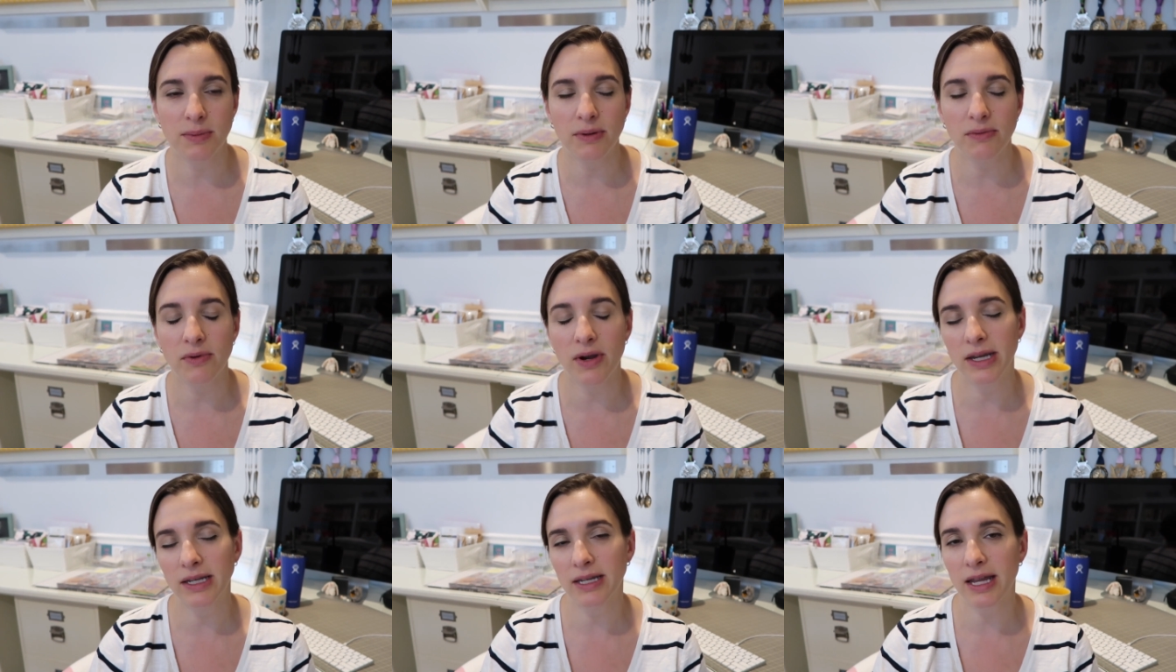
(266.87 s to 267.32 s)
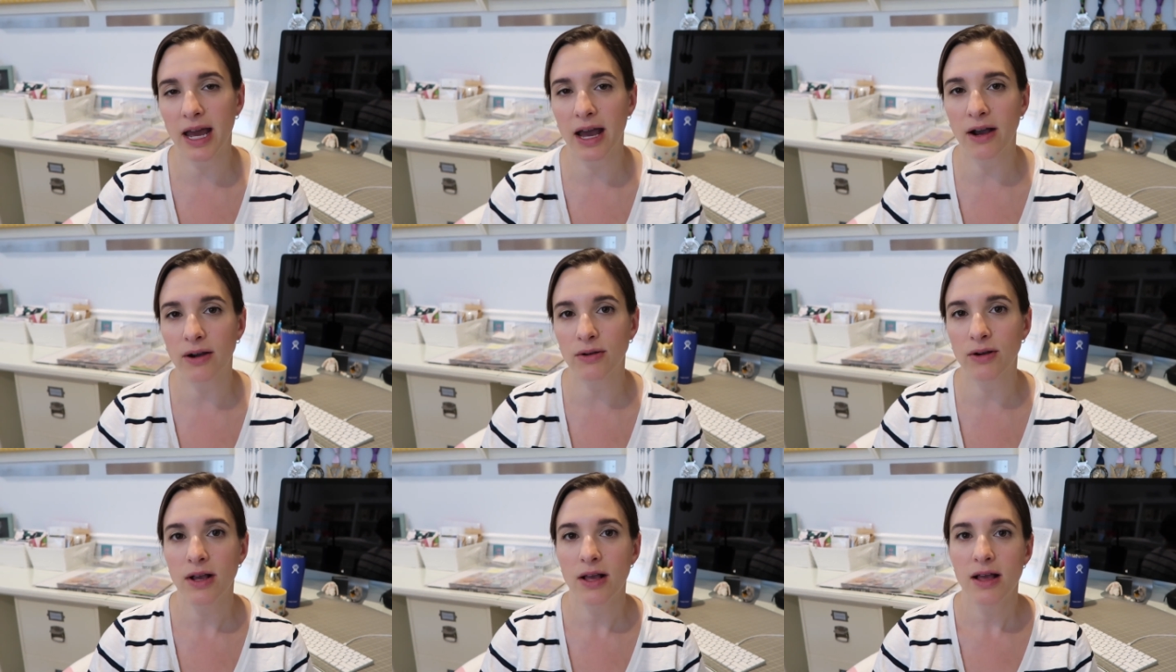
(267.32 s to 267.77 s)
But right
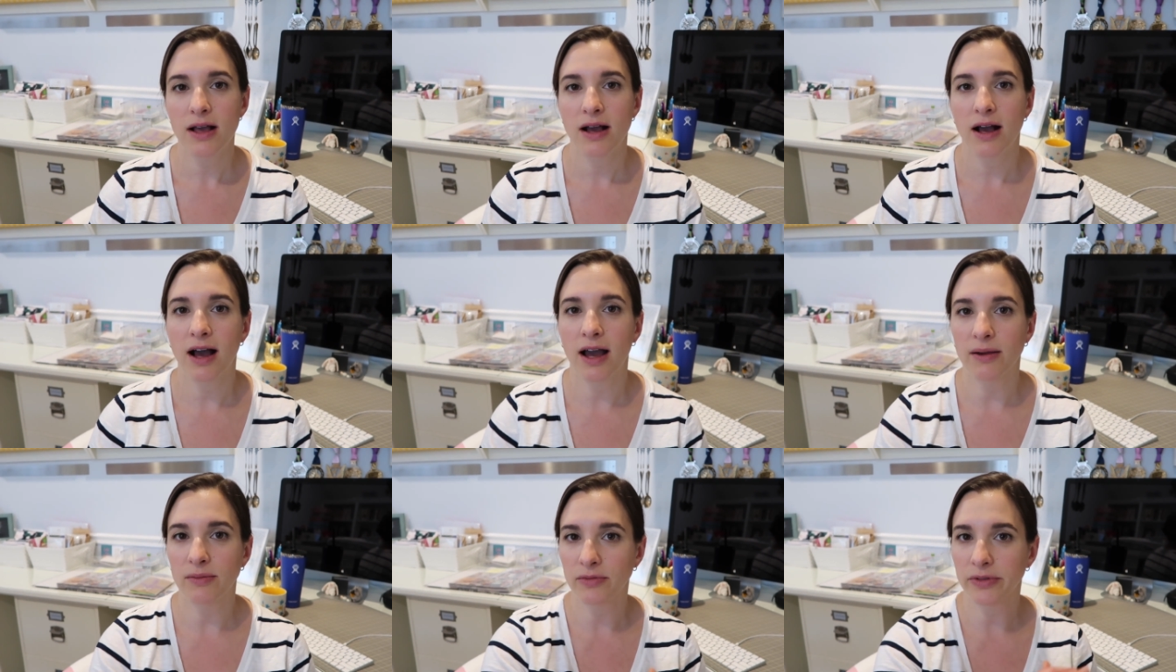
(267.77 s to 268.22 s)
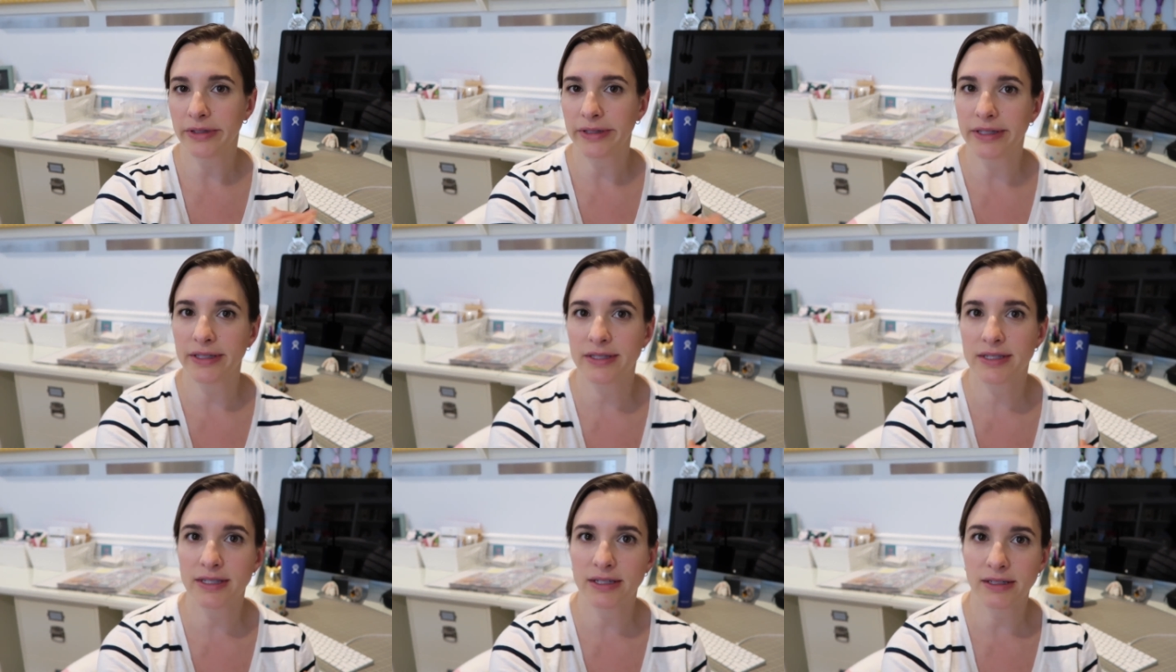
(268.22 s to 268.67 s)
now, I'm
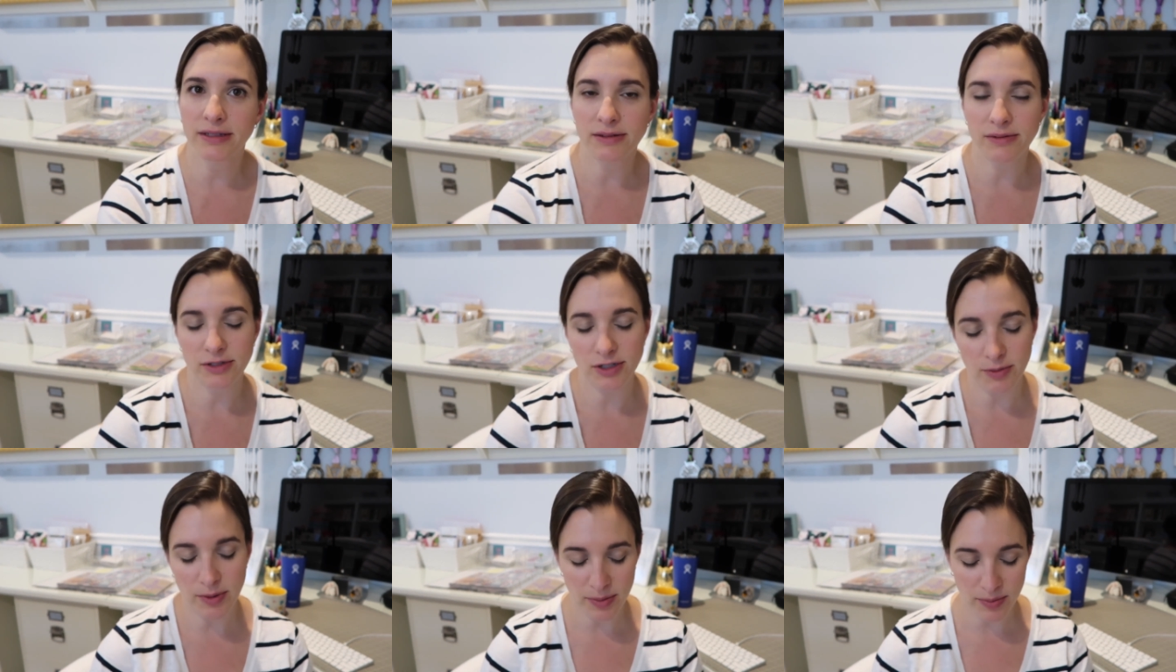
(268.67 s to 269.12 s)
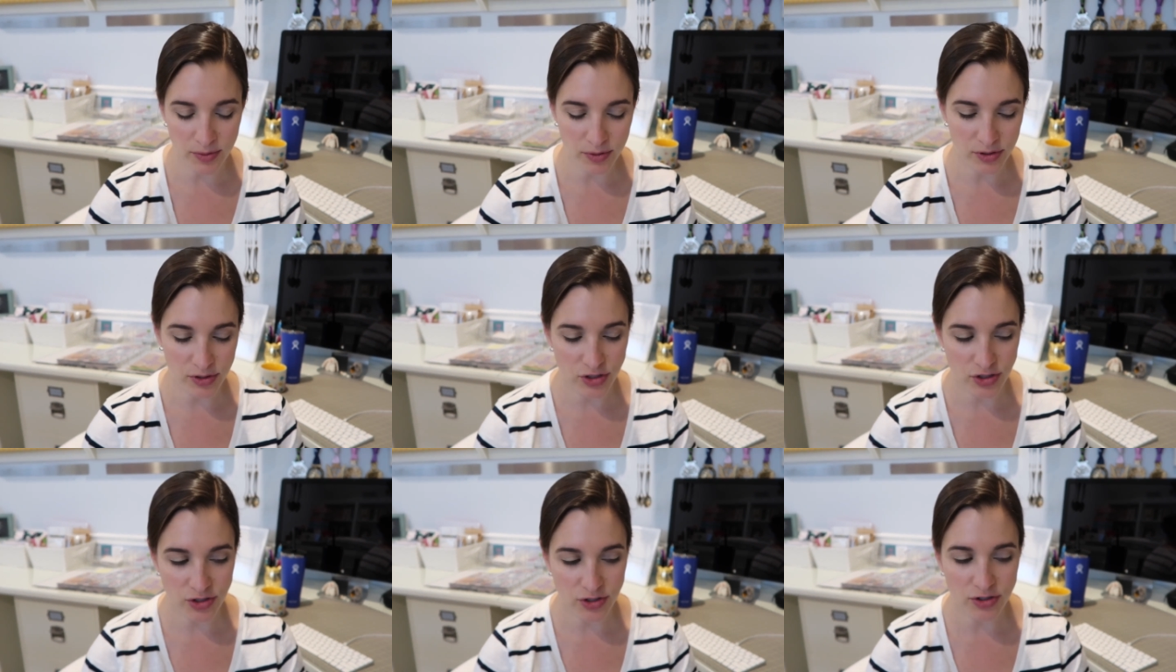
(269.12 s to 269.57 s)
really still into my
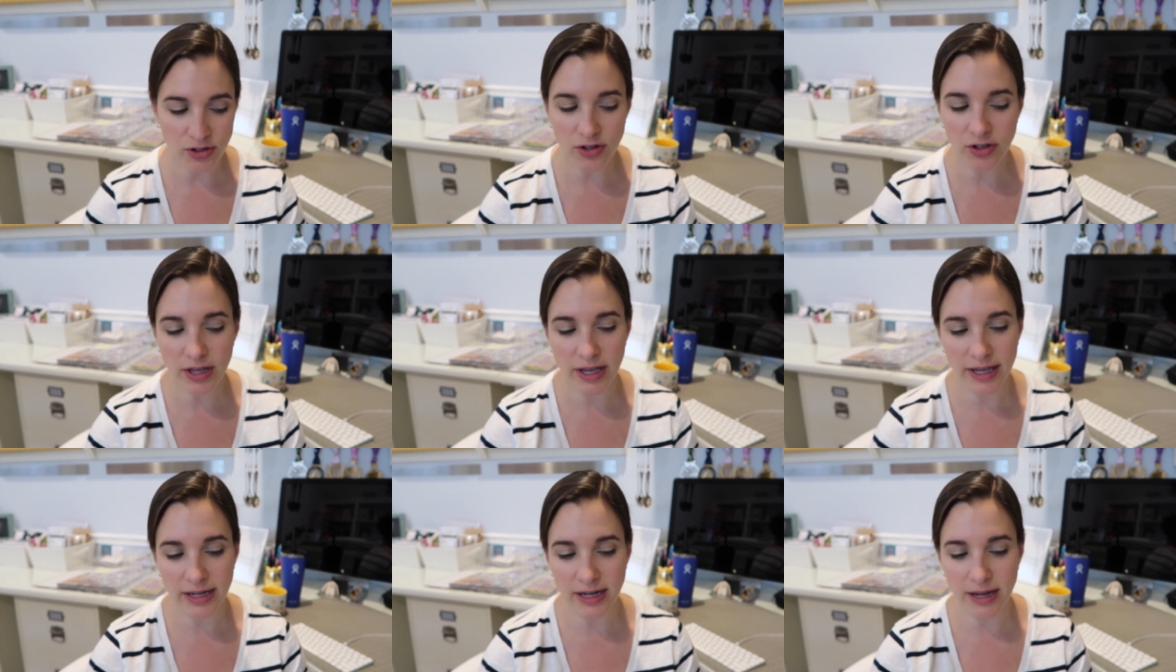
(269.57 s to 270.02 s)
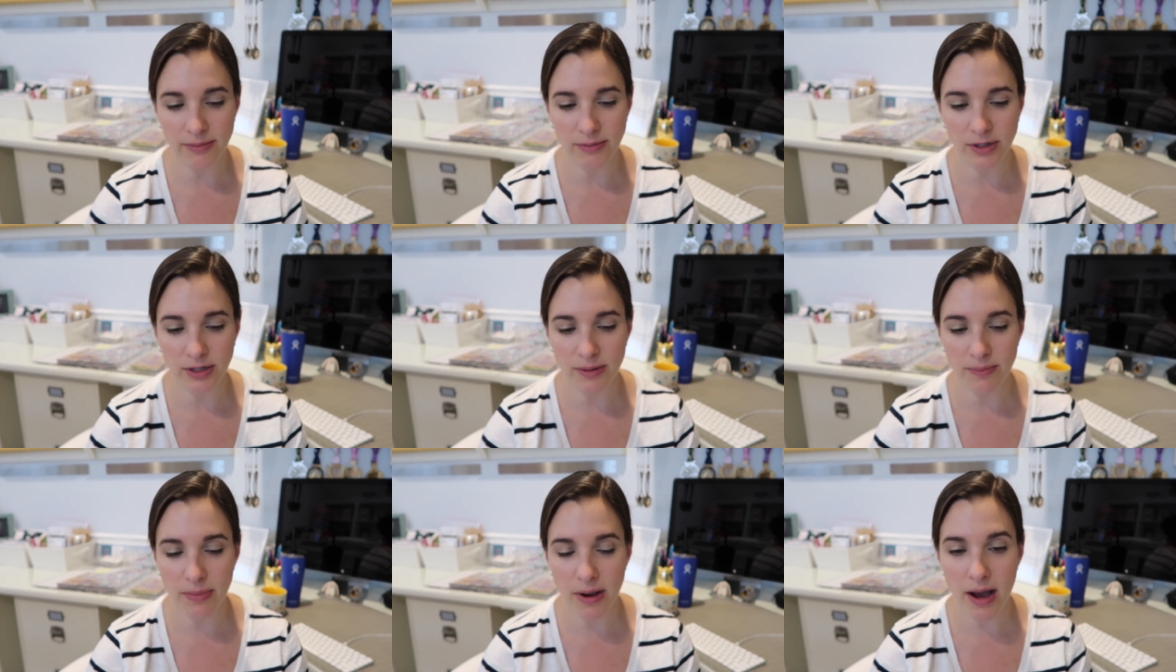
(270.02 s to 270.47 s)
bullet journal, and I'm
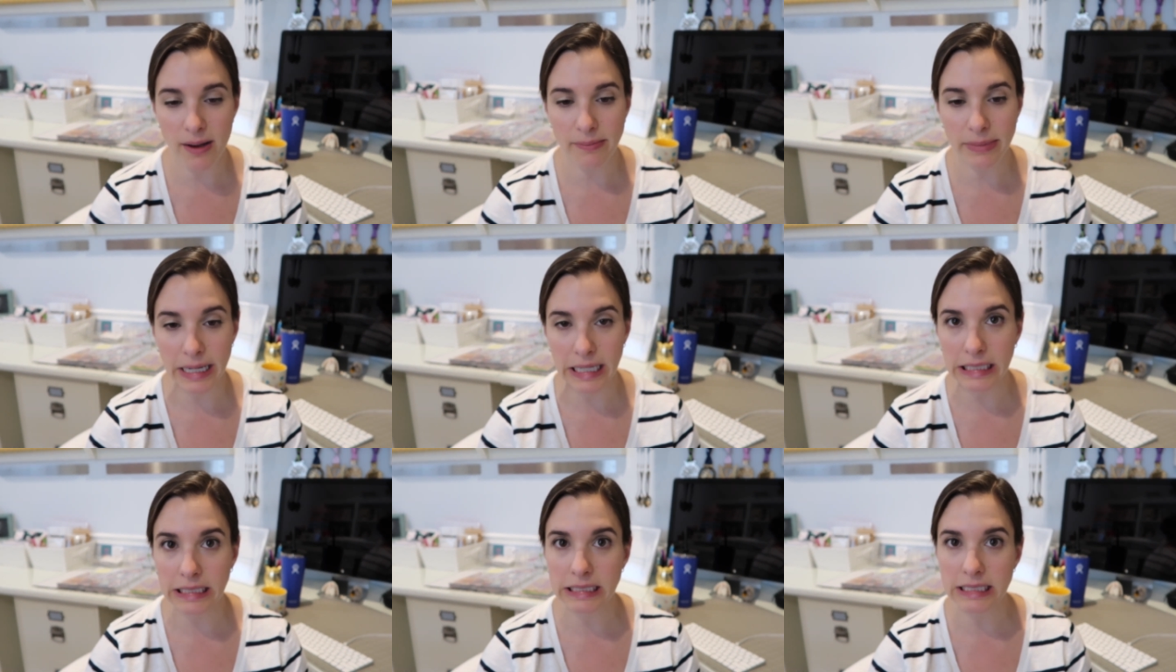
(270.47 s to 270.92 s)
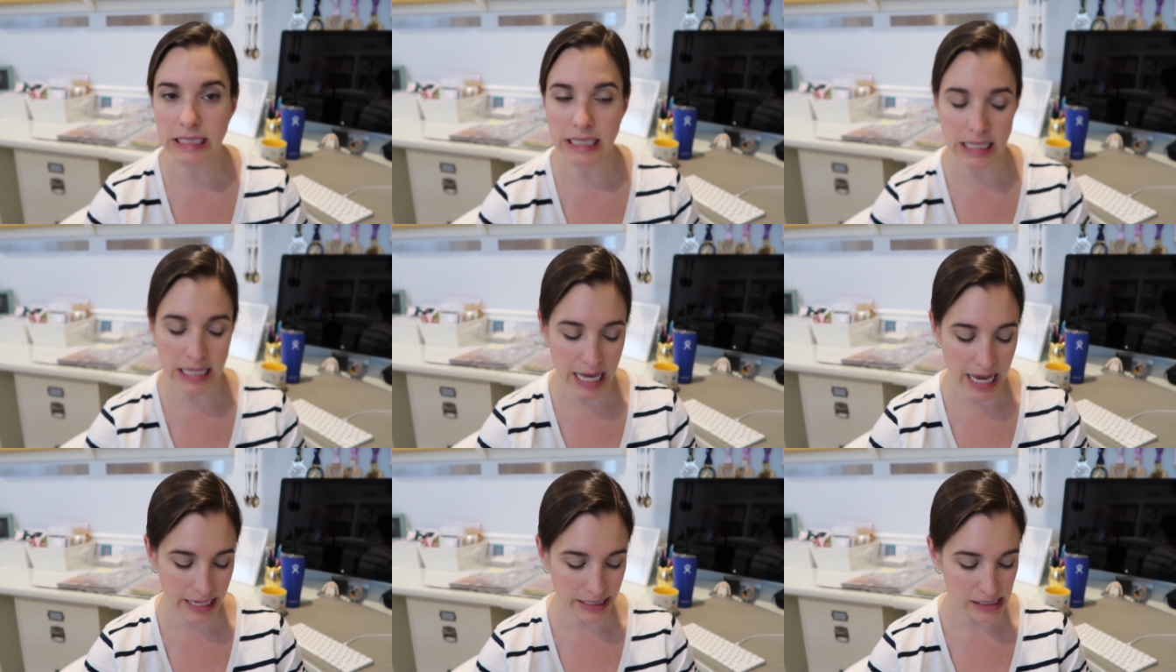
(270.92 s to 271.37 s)
going to pop back
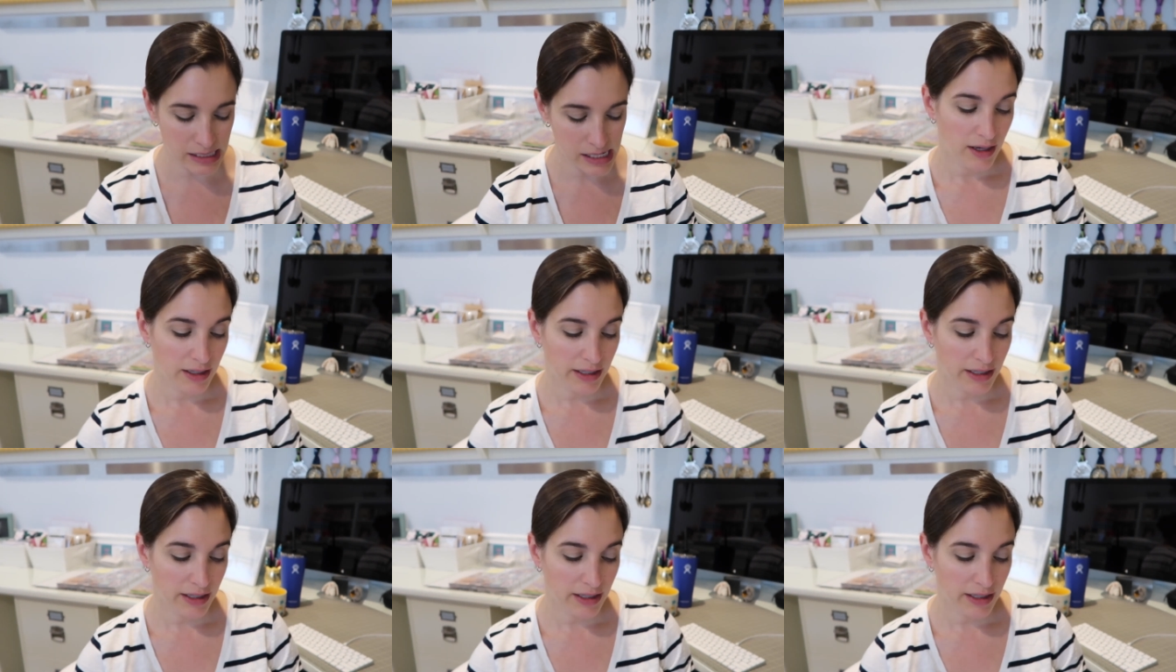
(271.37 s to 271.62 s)
into that.